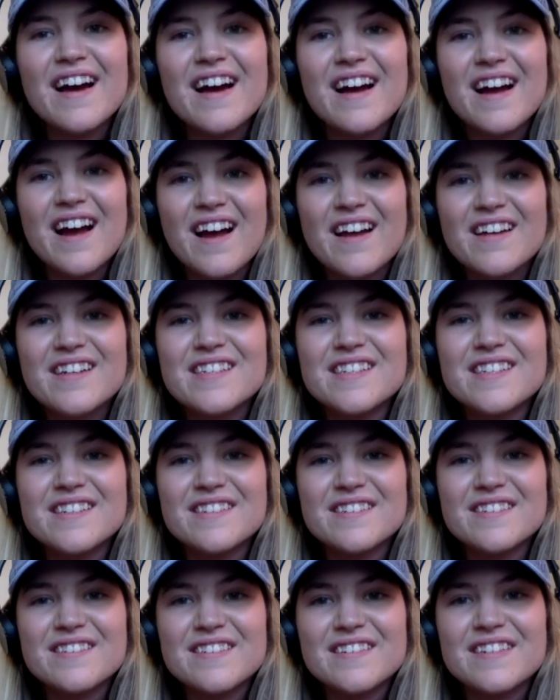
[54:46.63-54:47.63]
I got
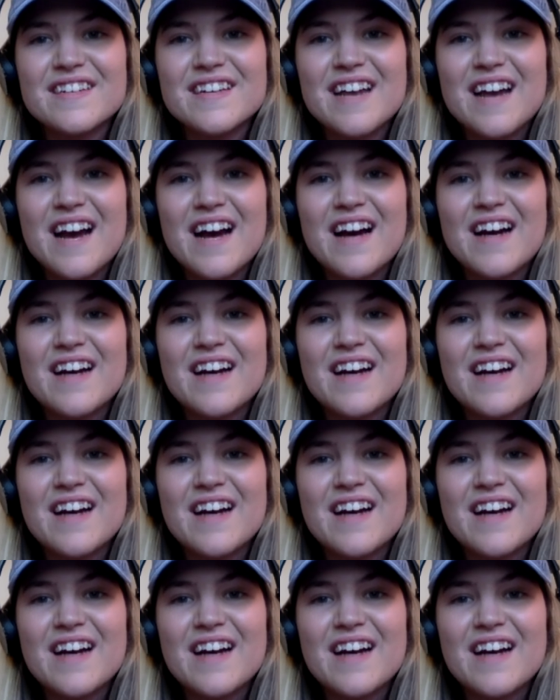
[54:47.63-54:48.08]
you. Yeah.